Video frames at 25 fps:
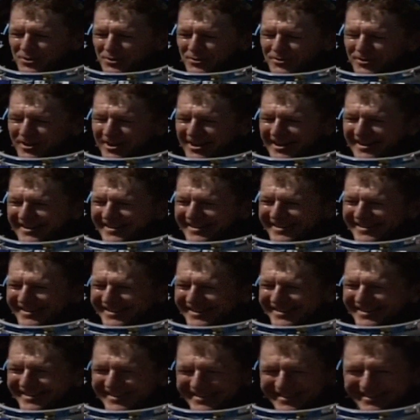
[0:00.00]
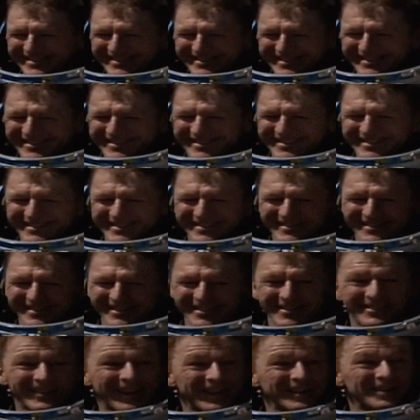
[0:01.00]
when he carried out the
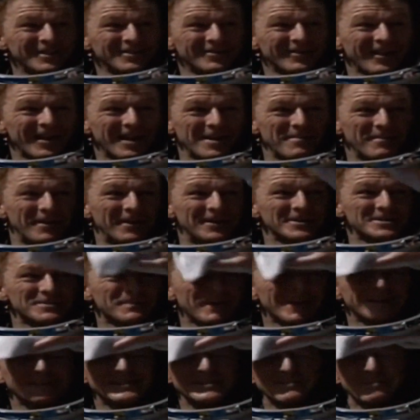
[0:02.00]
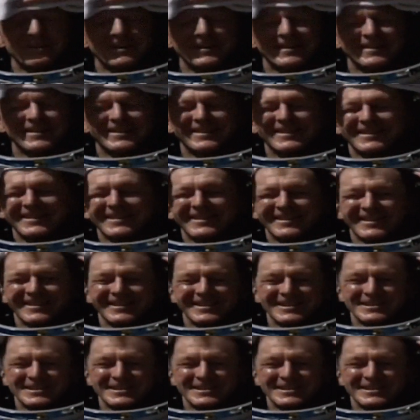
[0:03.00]
capsule that landed in Russia and so on.